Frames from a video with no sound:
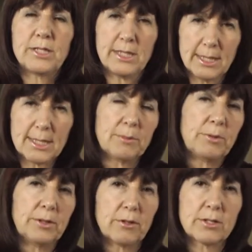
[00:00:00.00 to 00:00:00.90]

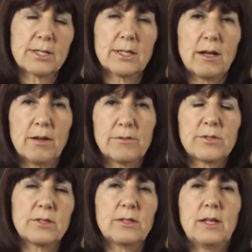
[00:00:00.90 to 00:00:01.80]
discipline
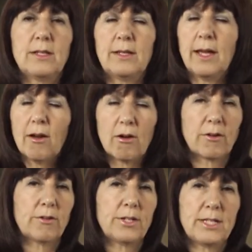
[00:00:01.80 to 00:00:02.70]
ourselves and get on
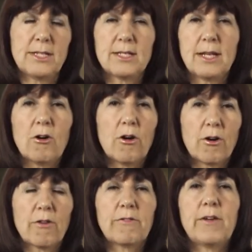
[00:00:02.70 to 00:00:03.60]
our knees and on
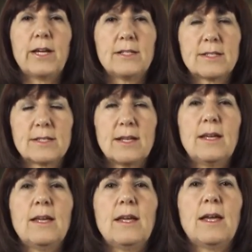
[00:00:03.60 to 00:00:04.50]
our face,
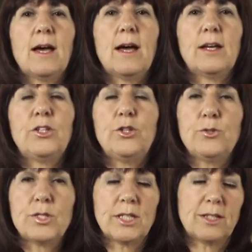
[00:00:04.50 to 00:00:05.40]

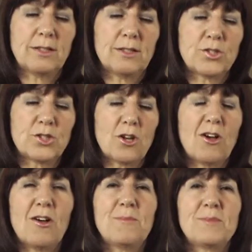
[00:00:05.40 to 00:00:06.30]
using the
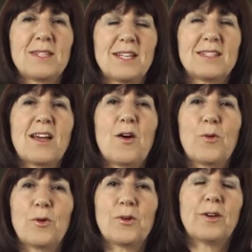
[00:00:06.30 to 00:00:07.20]
Psalms as
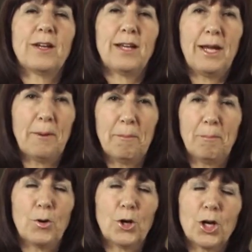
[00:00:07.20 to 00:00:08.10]
our hymn
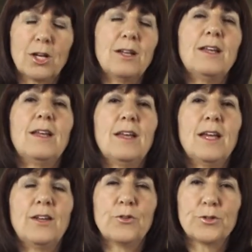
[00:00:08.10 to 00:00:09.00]
book
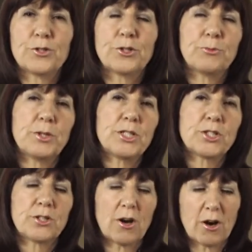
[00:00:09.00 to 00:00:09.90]
in order to
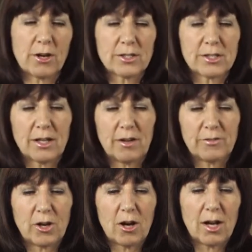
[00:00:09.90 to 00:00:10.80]
reach the heart of
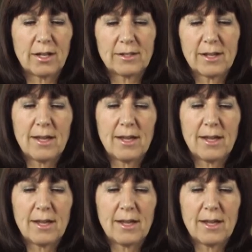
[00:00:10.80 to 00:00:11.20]
God.